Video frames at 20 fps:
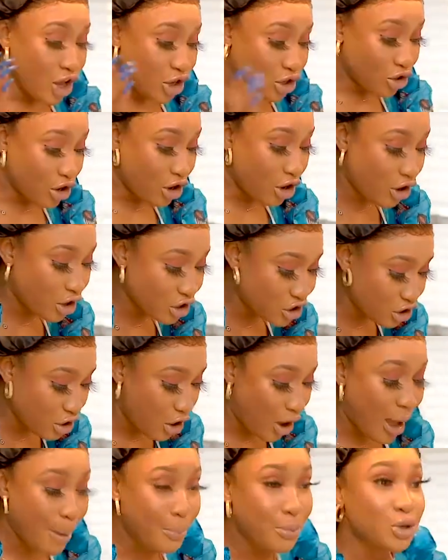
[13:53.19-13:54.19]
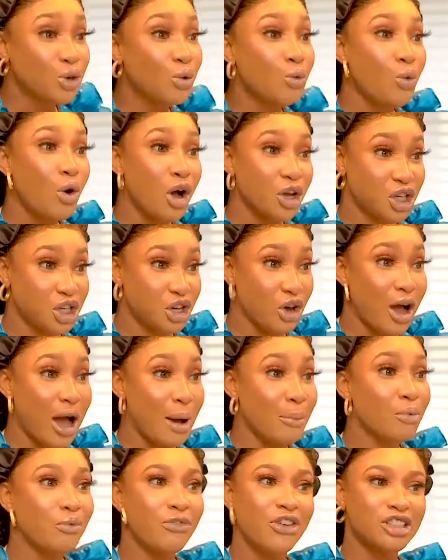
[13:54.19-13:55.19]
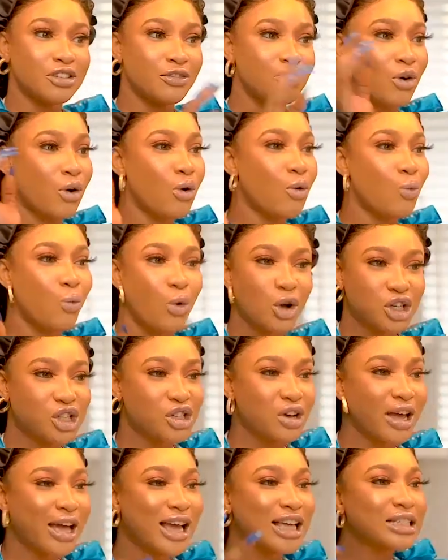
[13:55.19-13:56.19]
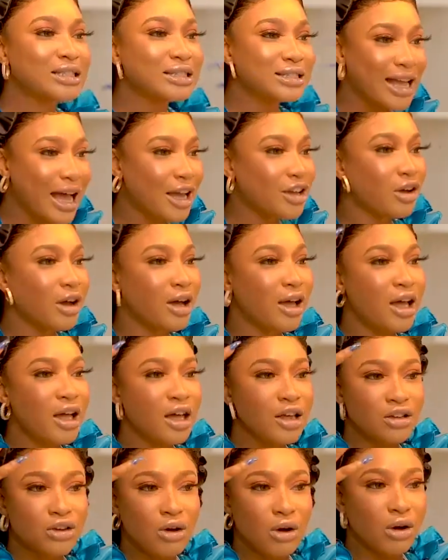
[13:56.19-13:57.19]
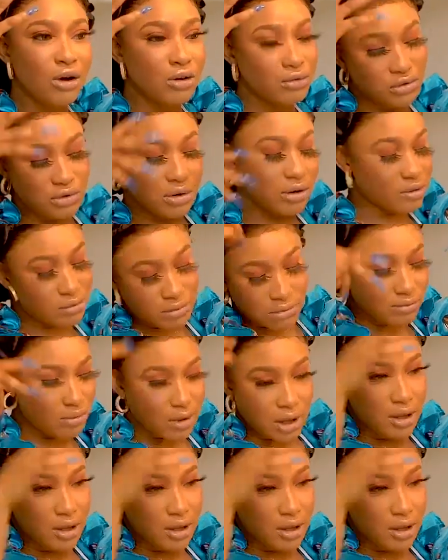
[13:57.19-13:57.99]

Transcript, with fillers: You cut your apple, you wash your first of all, wash your hands, tie your your your